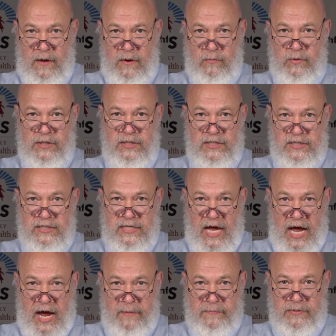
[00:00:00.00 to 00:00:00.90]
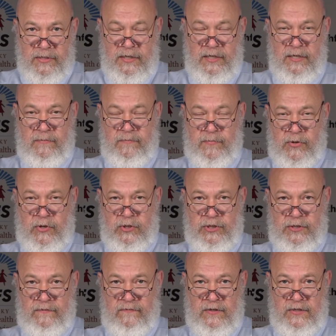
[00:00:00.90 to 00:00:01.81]
We stopped
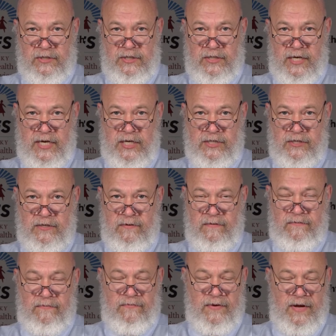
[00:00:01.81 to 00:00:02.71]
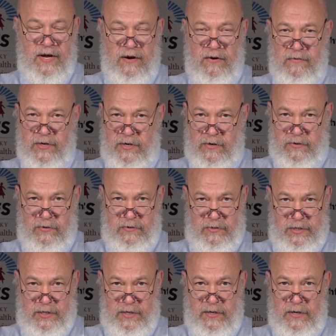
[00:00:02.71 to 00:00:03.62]
in-person visitation very
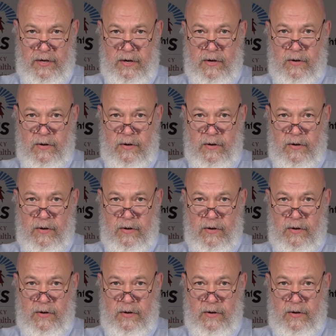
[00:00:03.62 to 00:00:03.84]
early.